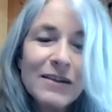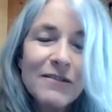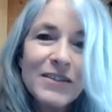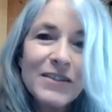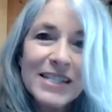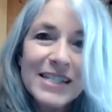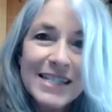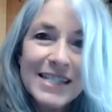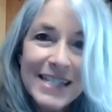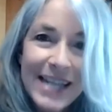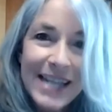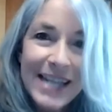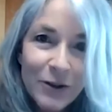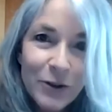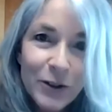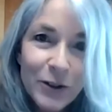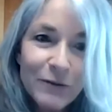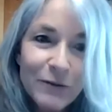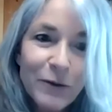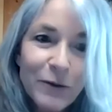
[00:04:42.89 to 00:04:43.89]
of the
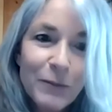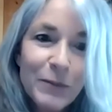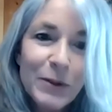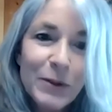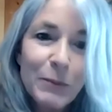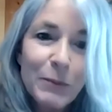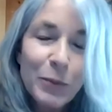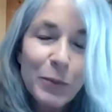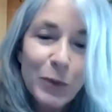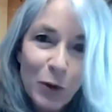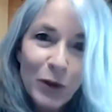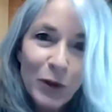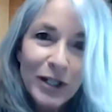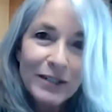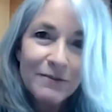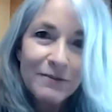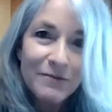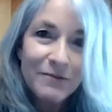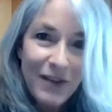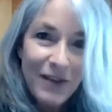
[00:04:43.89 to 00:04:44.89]
sacred from the
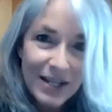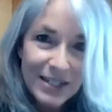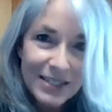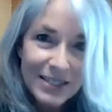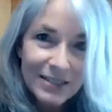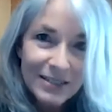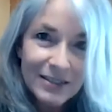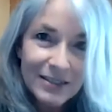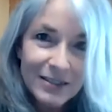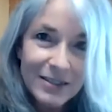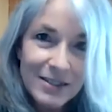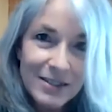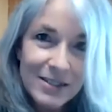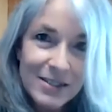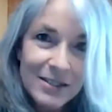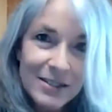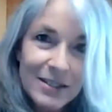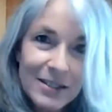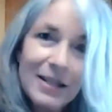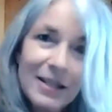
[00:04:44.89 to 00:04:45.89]
broken
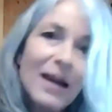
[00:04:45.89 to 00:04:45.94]
vessels